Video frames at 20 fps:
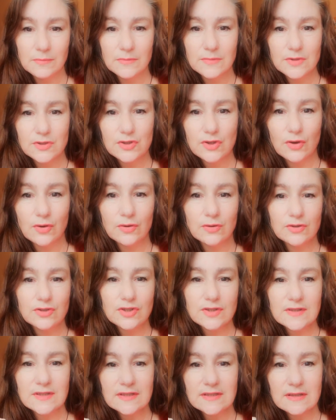So
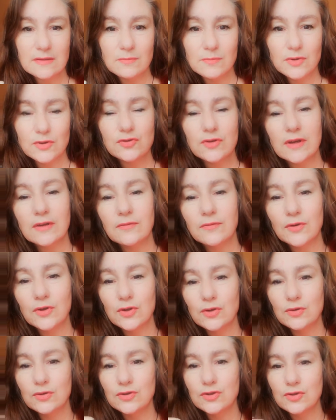just a simple trick for
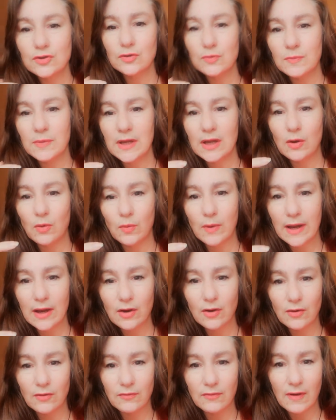you to be
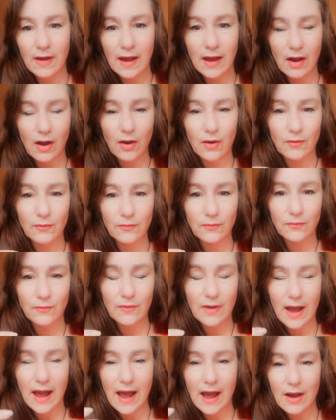aware of
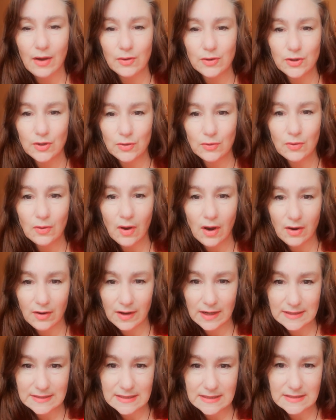how you are
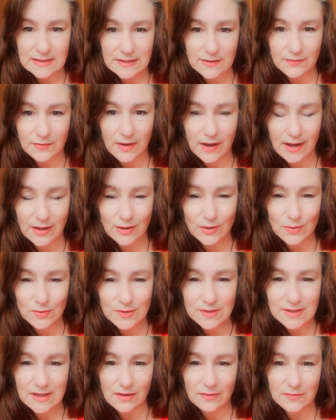identifying
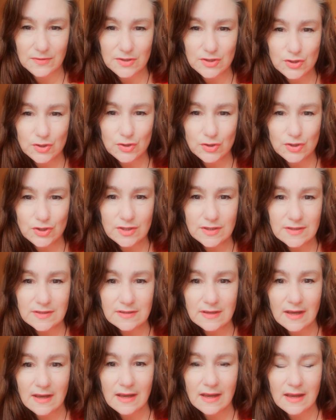yourself is to just
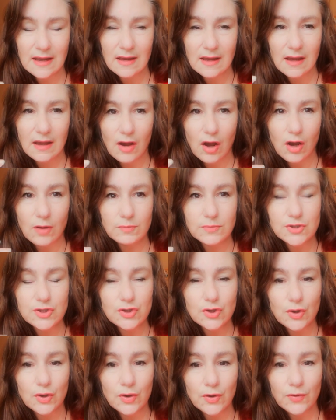
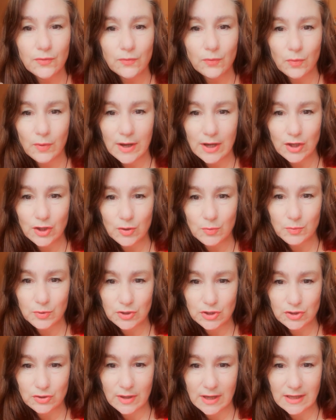observe where you
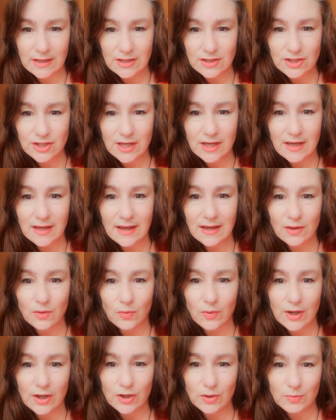put your energy and
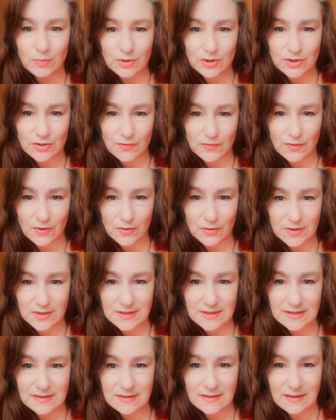where you put your
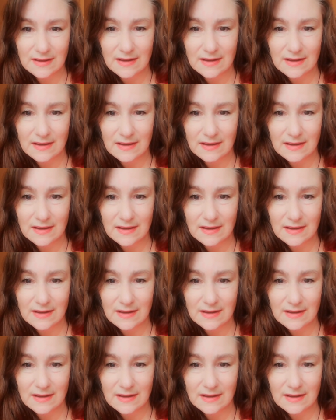focus.